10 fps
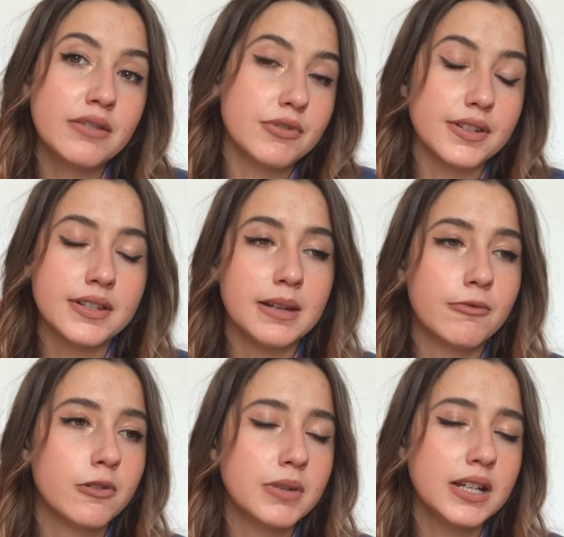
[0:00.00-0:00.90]
It was the same
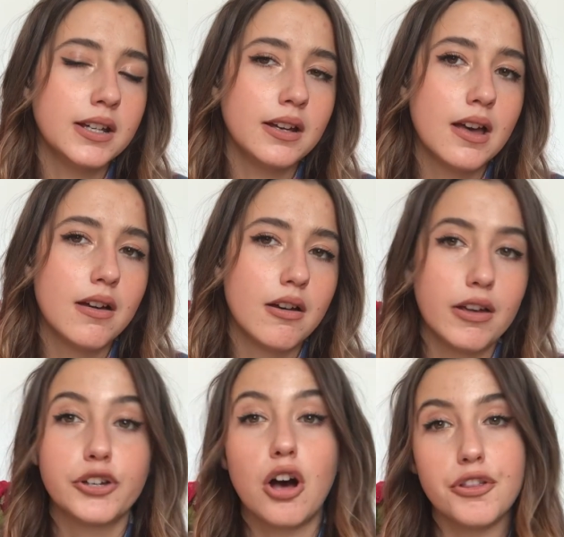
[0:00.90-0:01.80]
for me.
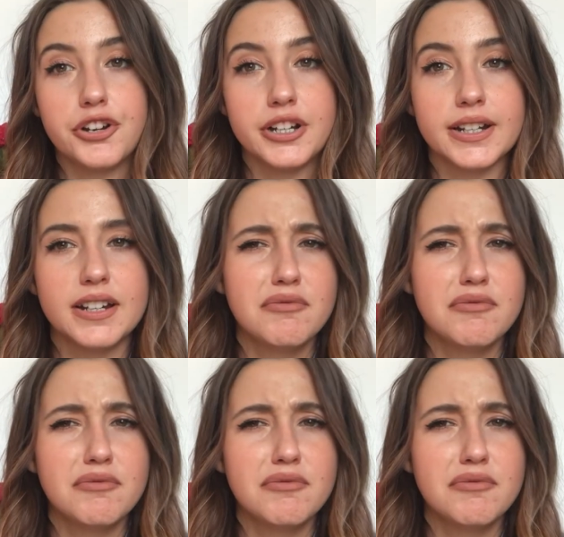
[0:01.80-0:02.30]
It got dirty.